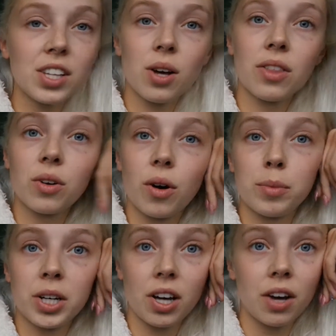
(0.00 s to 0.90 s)
So I thought,
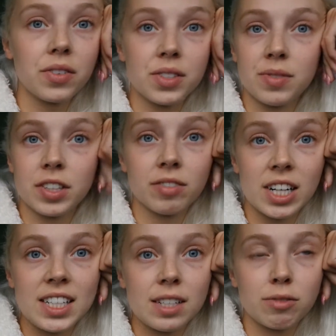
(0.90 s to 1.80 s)
I'm going to go for something
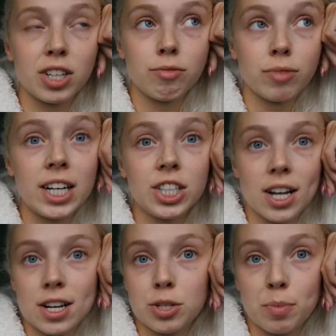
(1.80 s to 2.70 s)
really different and really
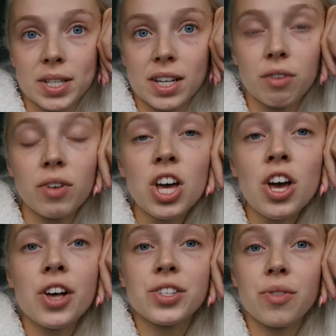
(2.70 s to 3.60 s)
challenge myself,
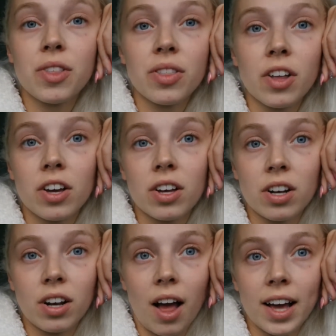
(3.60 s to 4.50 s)
something that
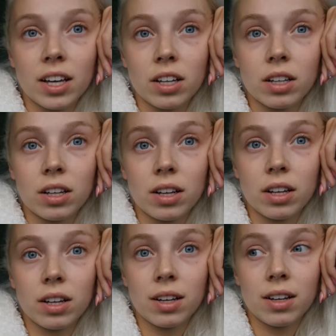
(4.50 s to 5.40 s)
can like
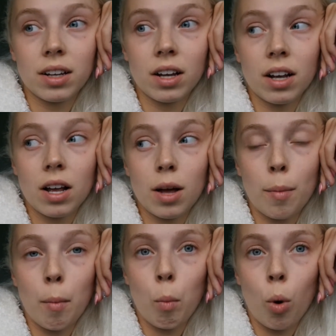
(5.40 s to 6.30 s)

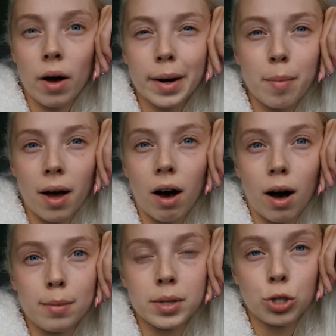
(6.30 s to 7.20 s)
work my
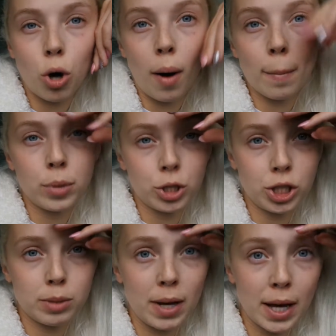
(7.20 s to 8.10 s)
heart but not
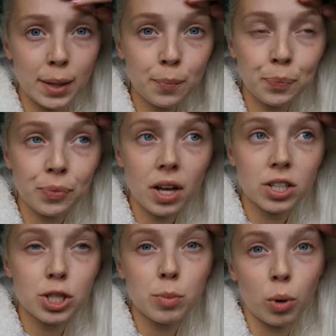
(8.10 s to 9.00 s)
push me
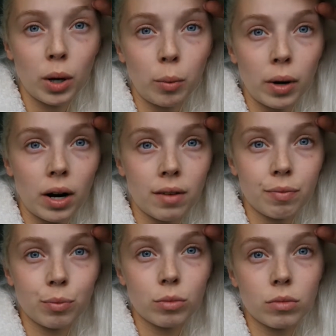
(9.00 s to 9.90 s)
to the point where I
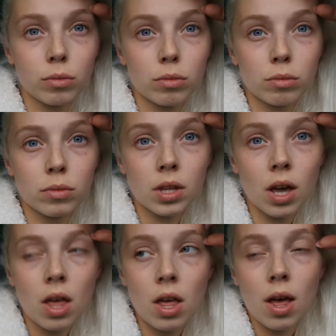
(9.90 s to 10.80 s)

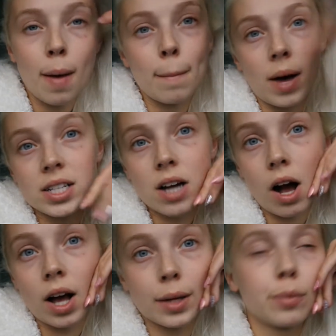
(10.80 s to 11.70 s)
might
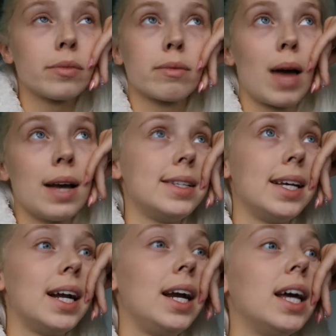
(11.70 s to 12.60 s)
die,
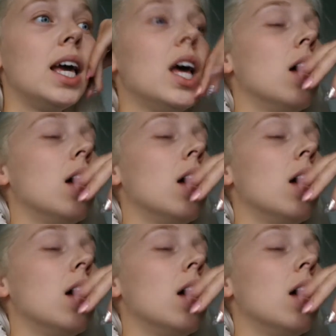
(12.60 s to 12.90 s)
basically.